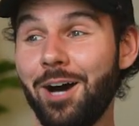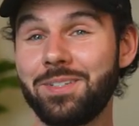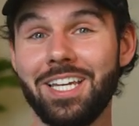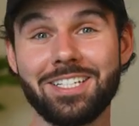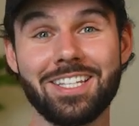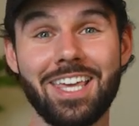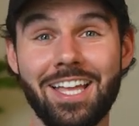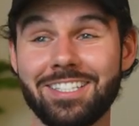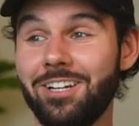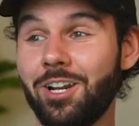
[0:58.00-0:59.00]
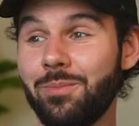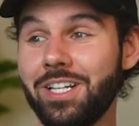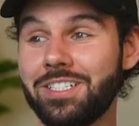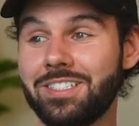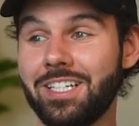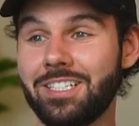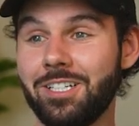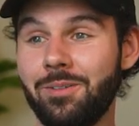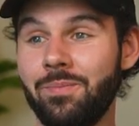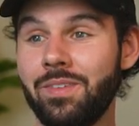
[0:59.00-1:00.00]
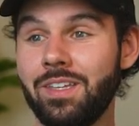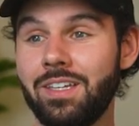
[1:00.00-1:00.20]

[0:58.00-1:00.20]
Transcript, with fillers: update to the Etsy automation system.